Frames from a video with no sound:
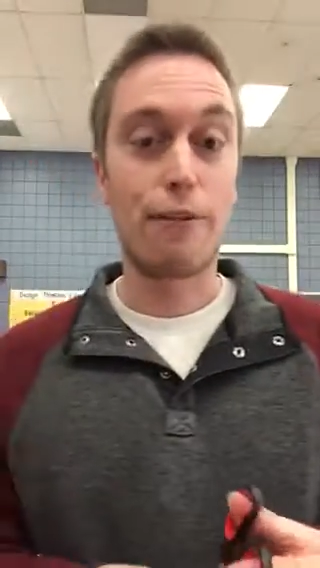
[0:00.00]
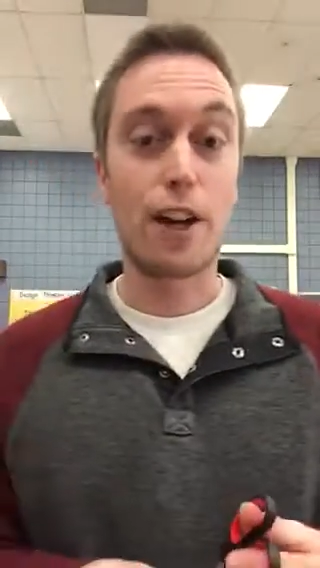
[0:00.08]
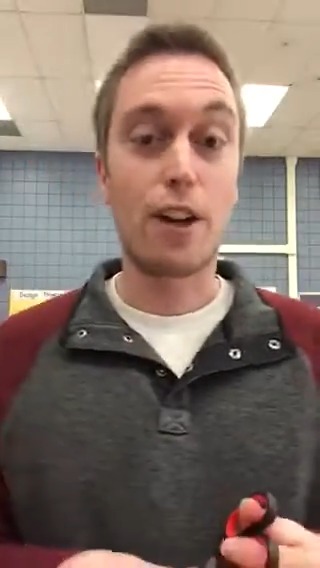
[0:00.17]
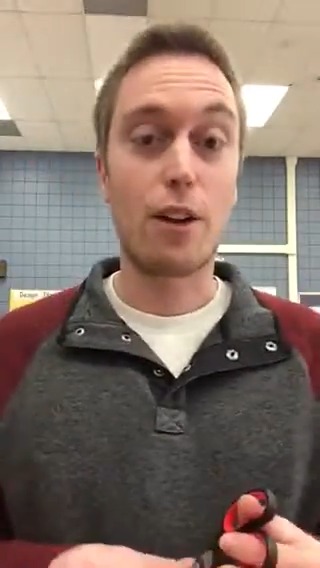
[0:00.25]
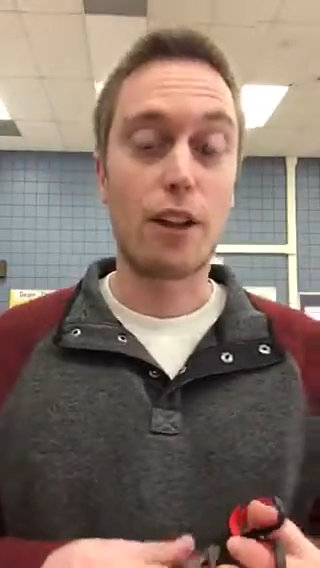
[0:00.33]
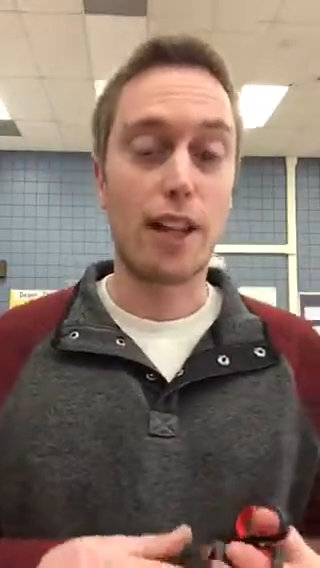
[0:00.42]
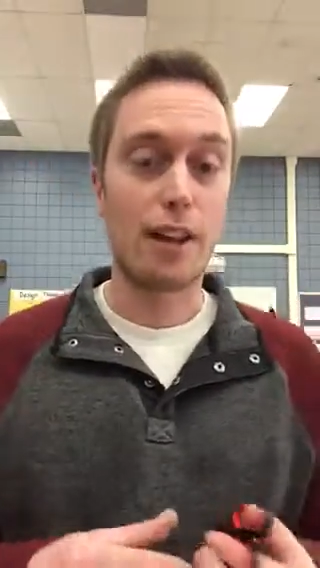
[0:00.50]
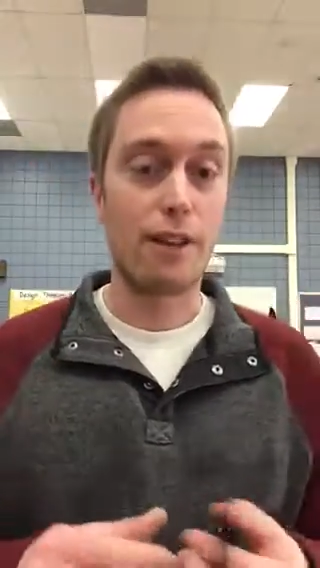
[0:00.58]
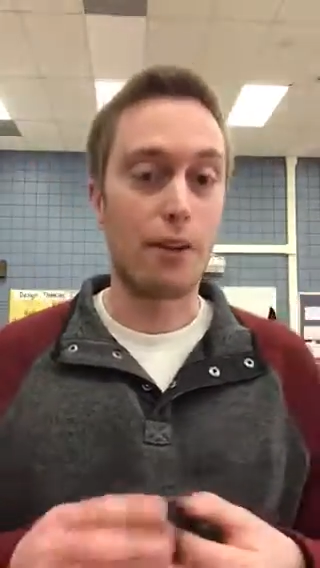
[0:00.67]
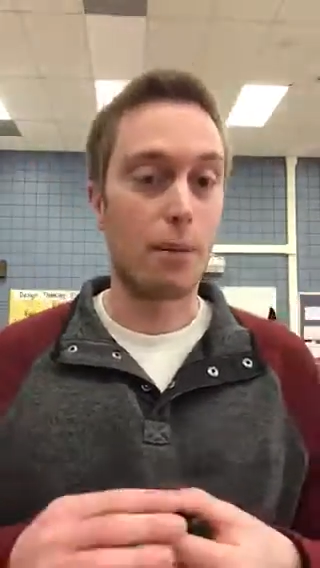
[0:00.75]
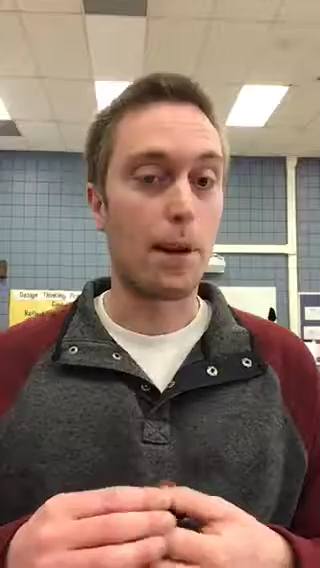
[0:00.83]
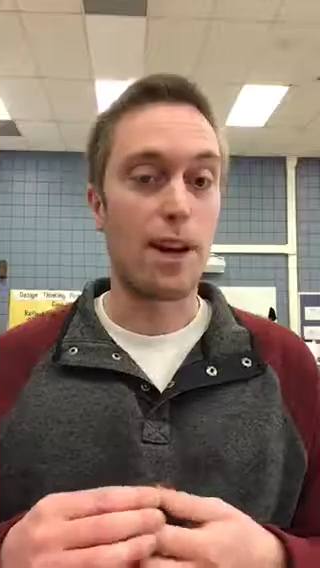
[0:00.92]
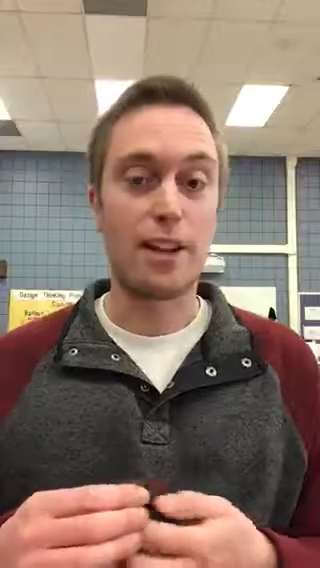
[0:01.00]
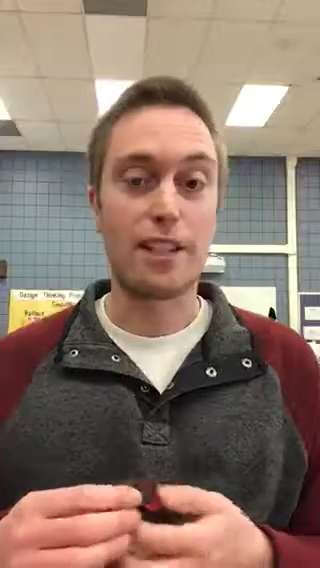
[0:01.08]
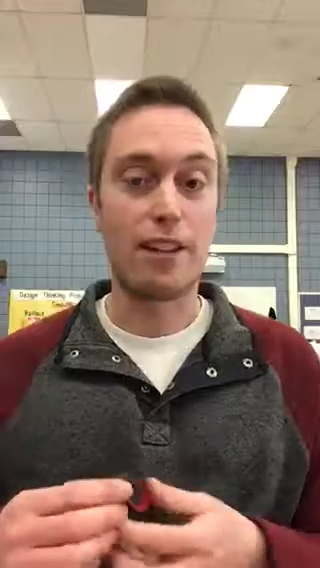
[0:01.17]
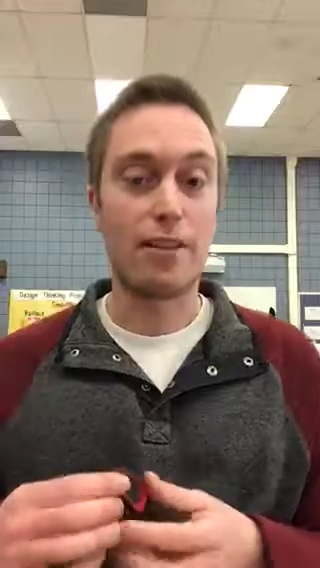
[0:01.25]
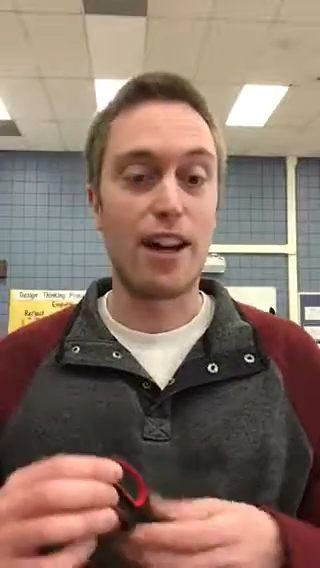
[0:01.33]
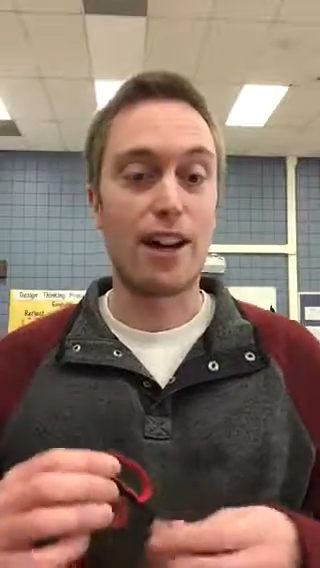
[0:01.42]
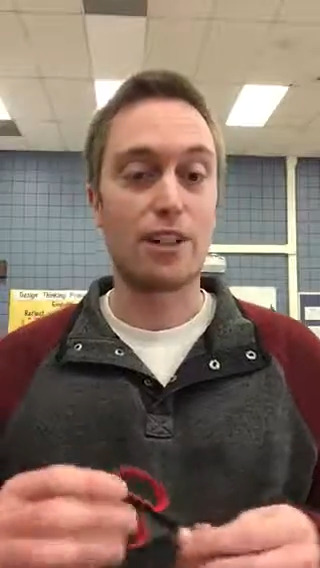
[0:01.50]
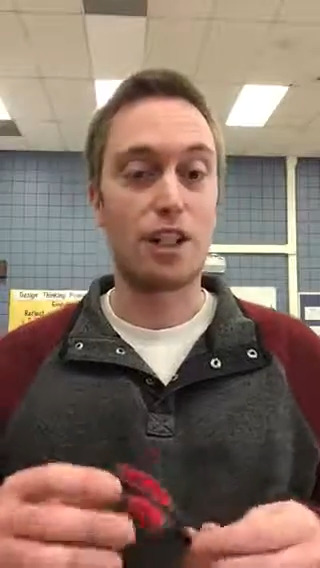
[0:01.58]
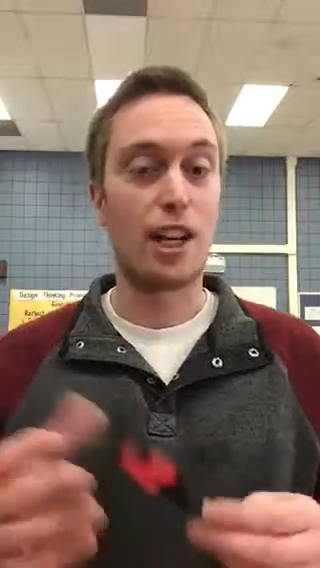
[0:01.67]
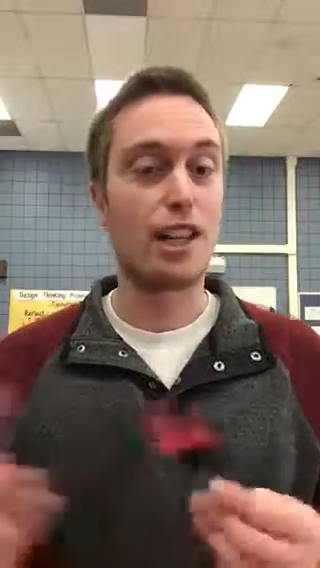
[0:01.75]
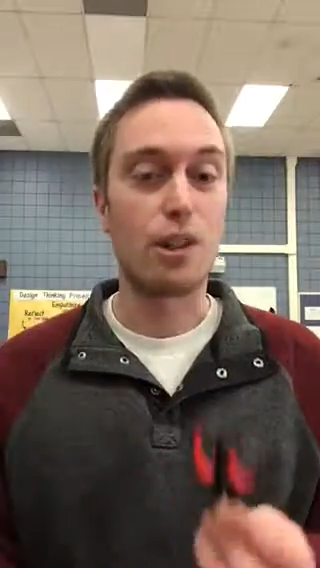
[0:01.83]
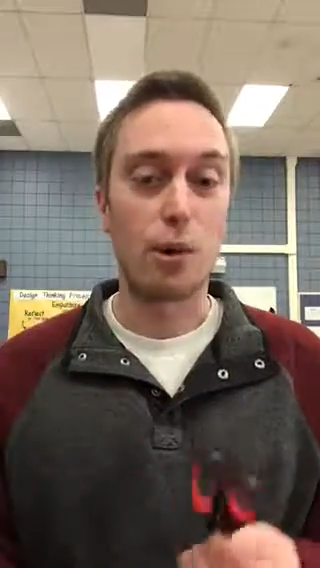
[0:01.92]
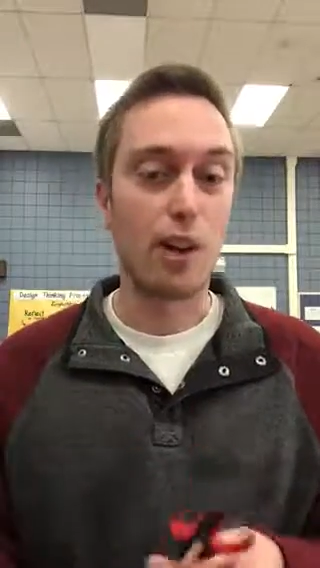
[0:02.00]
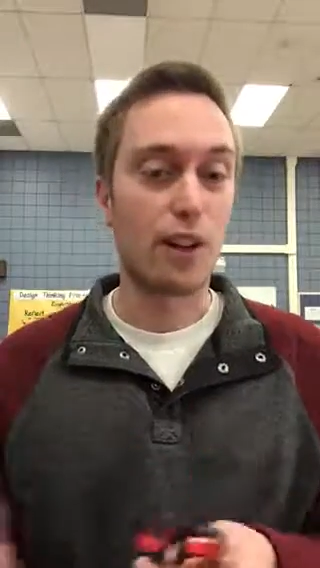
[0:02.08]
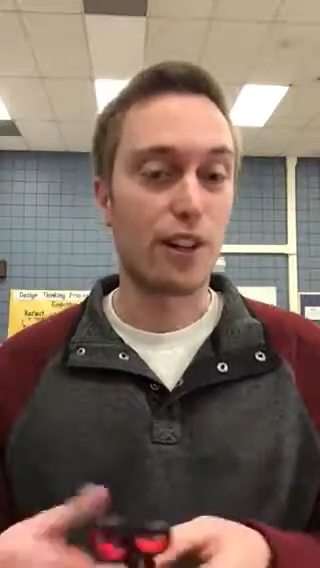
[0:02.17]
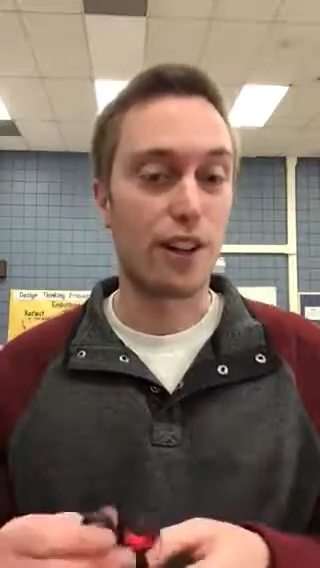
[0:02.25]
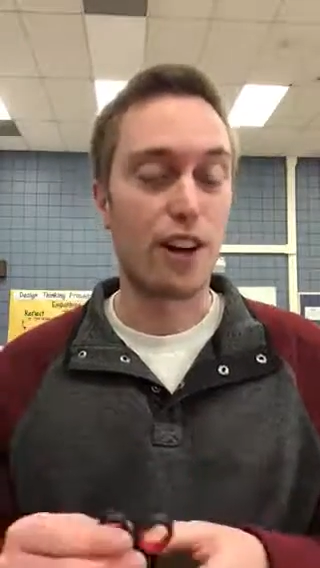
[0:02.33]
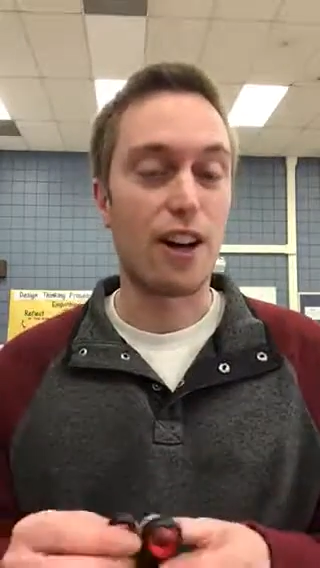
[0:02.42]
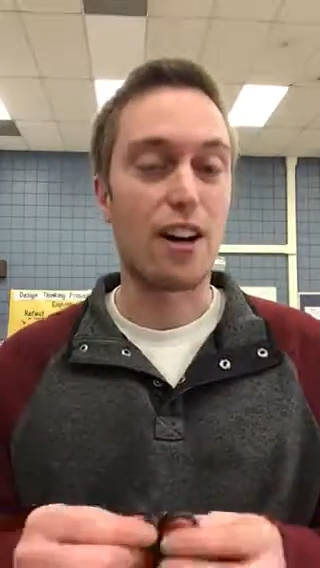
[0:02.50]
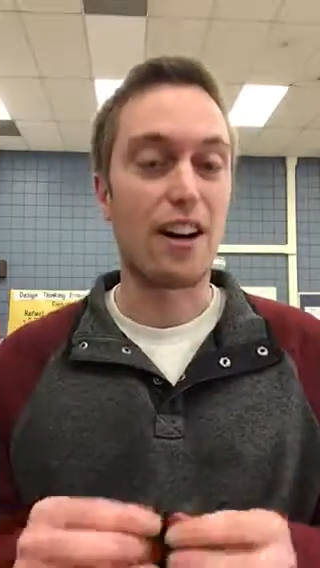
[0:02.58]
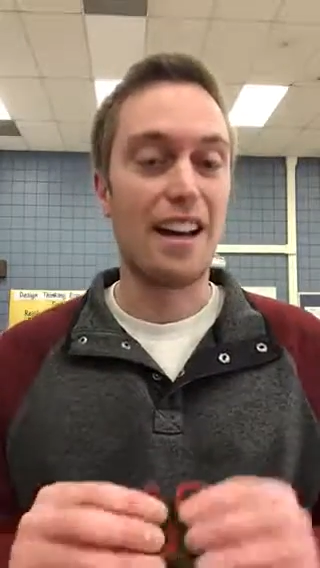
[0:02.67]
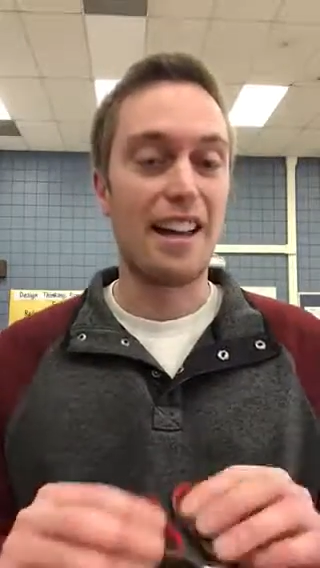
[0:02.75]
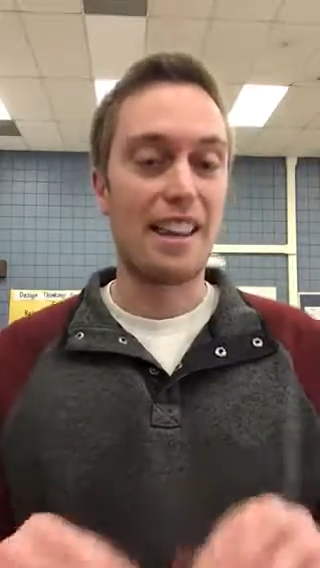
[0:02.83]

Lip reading: funnel. Like if your parents ever have to change the oil in their car,